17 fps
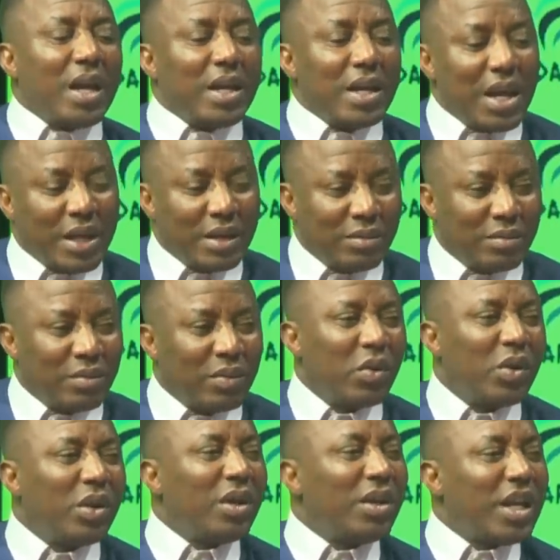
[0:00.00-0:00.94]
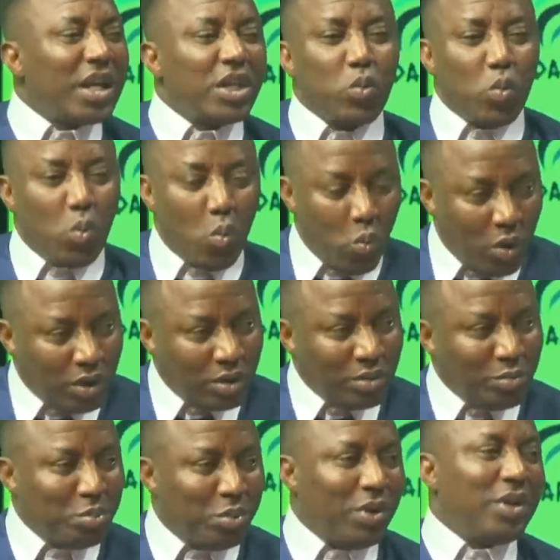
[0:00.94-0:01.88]
And then there's
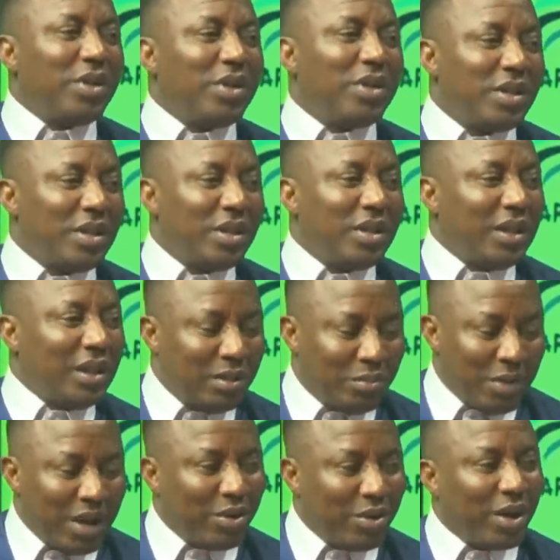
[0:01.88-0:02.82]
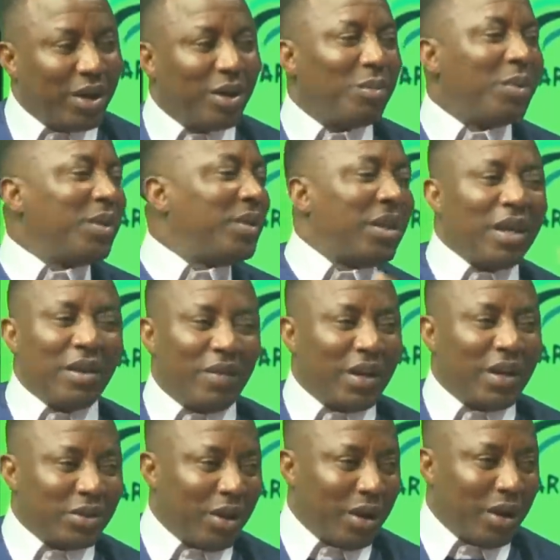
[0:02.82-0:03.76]
one policy in macroeconomics they
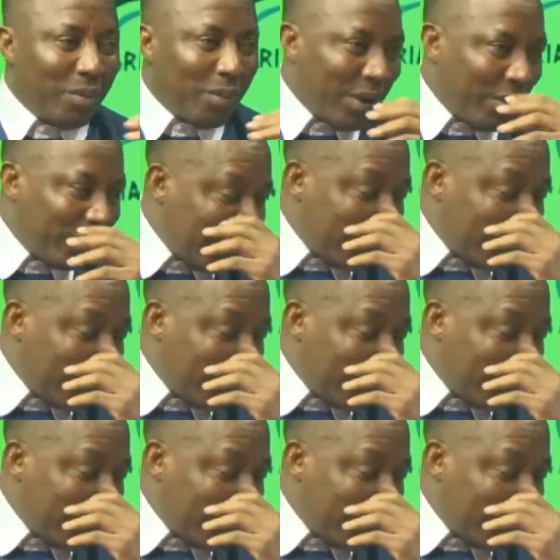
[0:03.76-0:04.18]
never talk